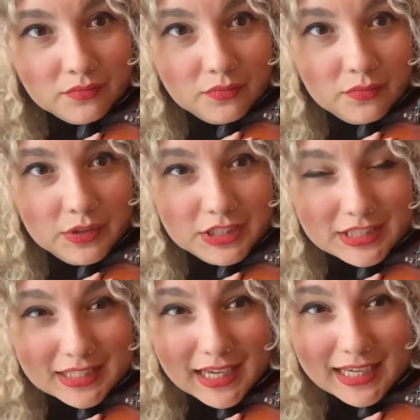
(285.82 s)
Reach as
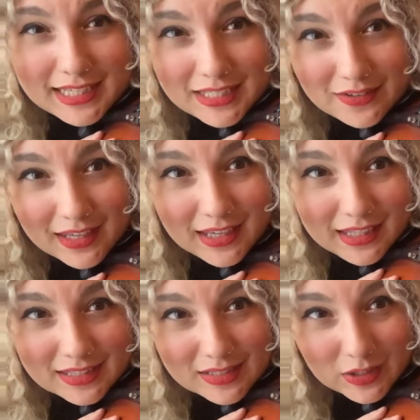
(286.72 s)
high as you can,
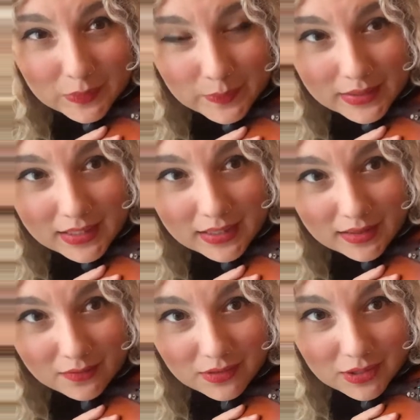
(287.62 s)
start big, and then
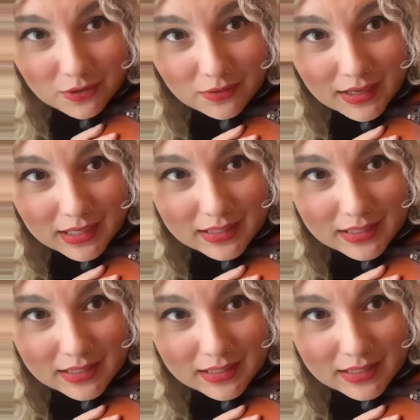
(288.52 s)
when you're ready,